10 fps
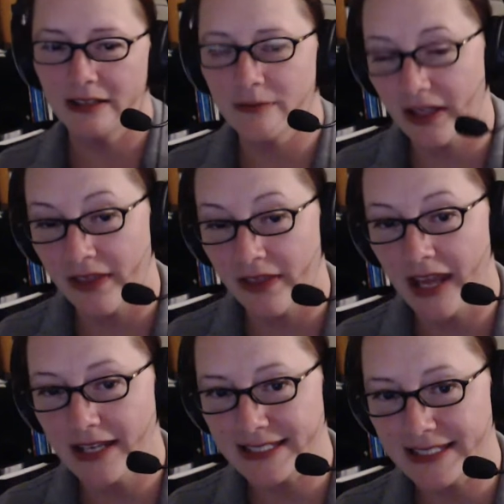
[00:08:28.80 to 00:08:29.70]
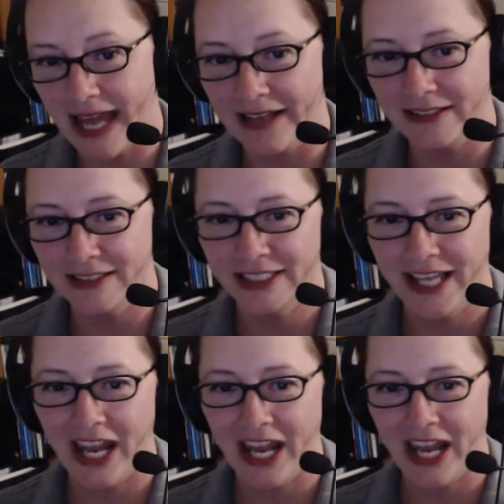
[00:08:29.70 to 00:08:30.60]
I'm like, thanks, Dad.
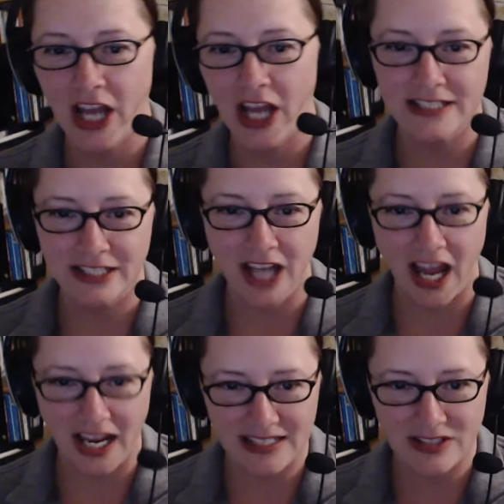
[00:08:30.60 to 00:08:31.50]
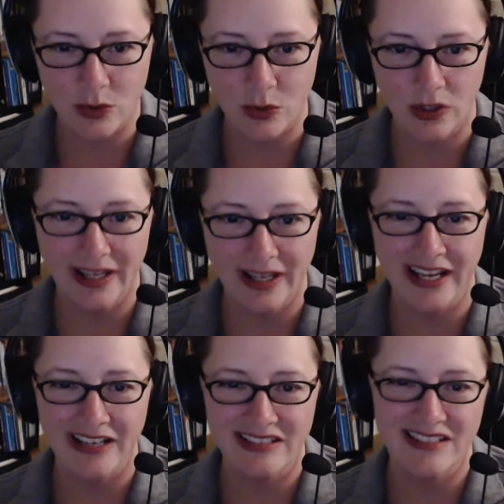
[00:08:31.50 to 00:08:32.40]
And I got into high school, and
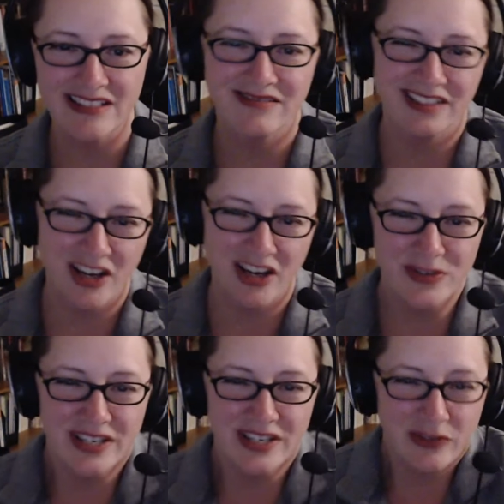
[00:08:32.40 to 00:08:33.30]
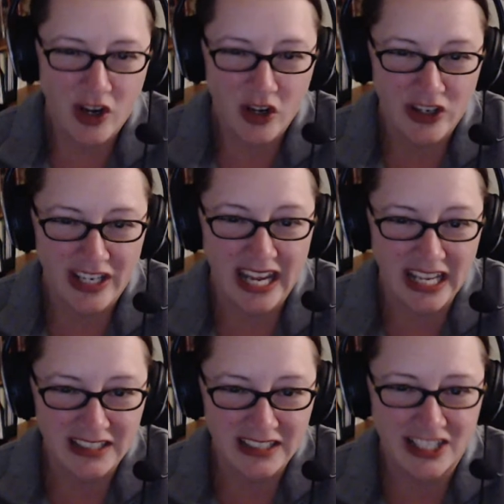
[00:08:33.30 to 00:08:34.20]
I was never very good at
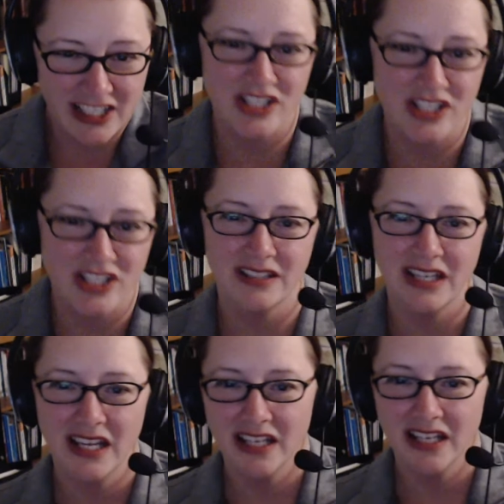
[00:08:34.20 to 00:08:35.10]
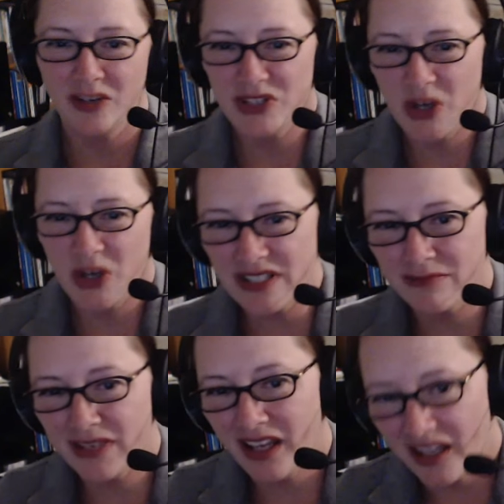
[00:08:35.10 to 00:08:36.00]
English, and it was always
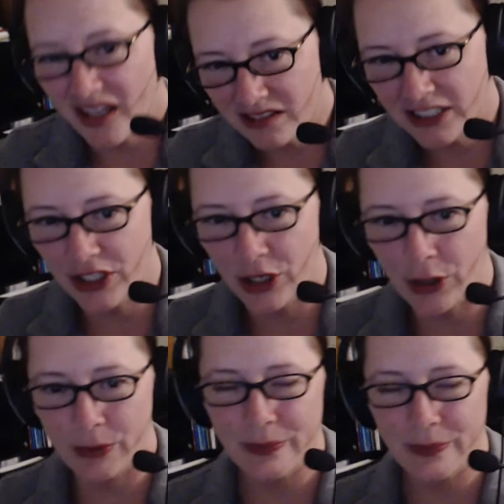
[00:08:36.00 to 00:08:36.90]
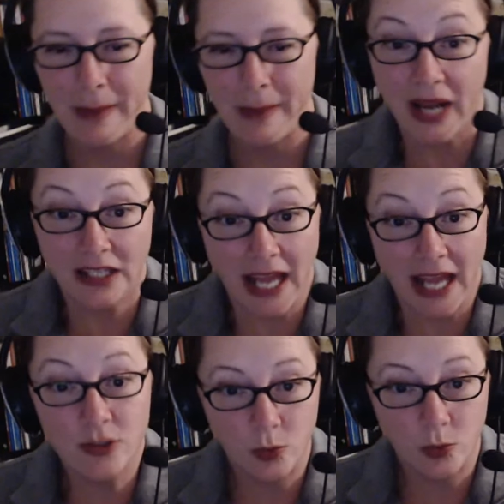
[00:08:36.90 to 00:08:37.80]
meh. But I
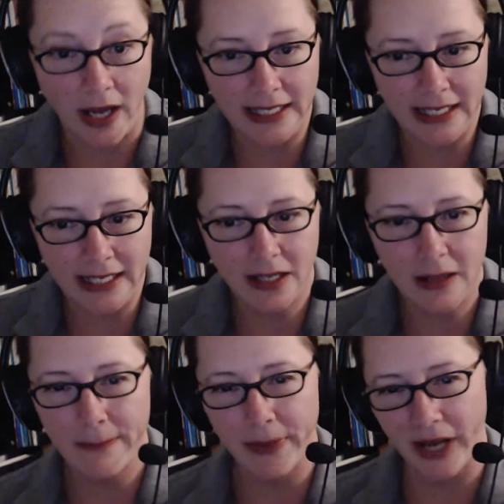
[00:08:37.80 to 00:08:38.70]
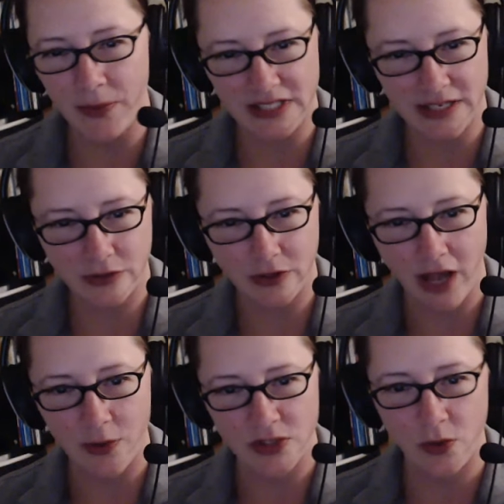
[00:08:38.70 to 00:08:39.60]
liked writing, but I
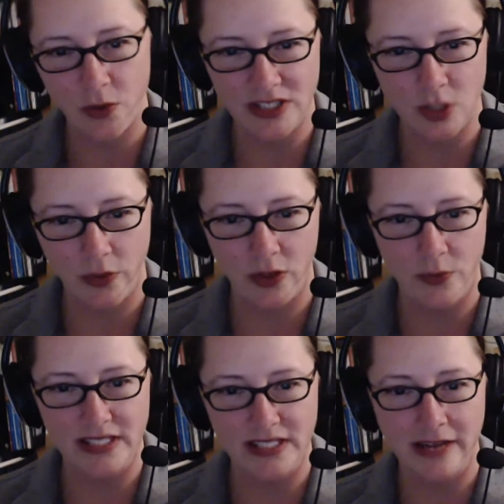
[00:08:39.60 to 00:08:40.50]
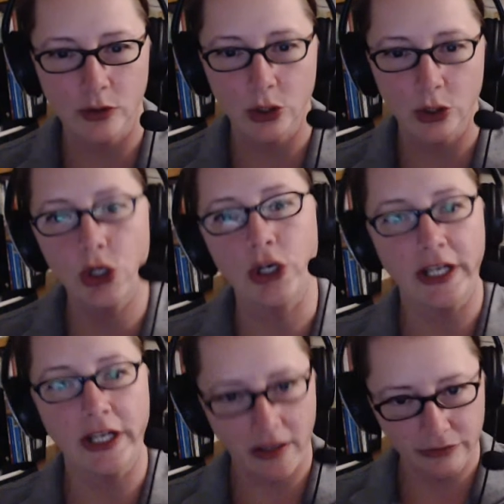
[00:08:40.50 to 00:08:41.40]
was always told that it was never good
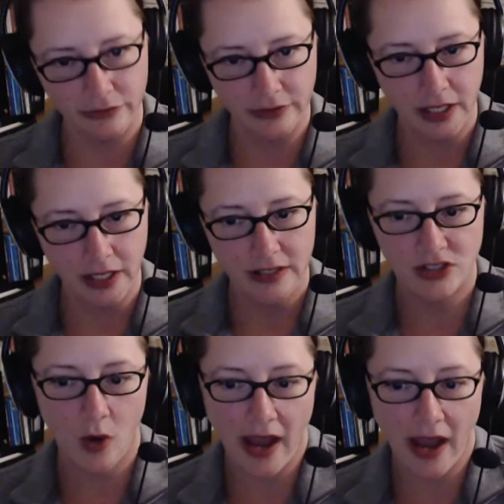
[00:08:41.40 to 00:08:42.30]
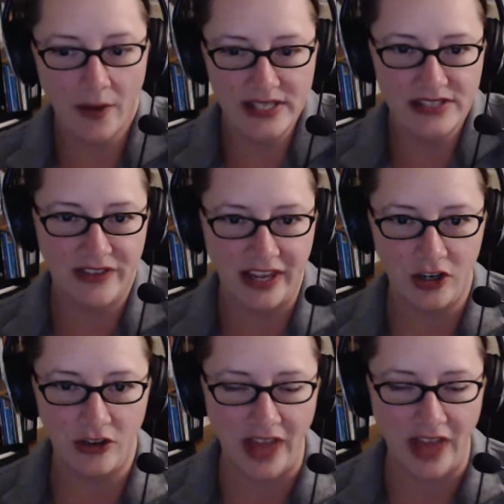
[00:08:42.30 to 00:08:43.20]
enough. So I always
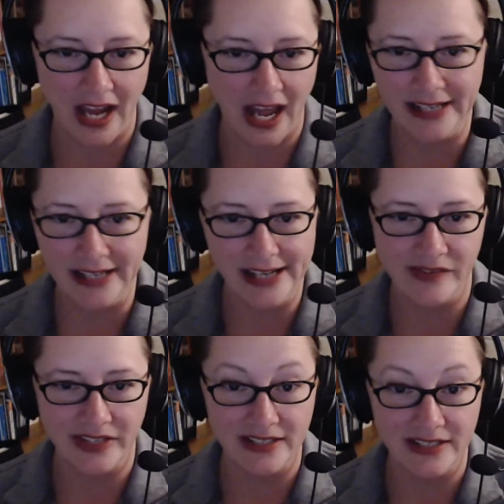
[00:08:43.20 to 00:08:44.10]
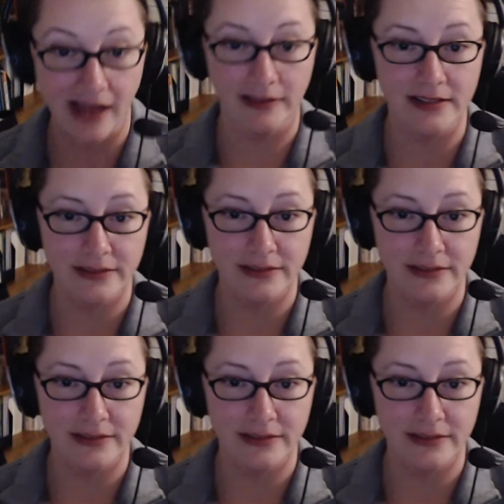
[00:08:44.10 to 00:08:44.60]
figured that I didn't have any talent.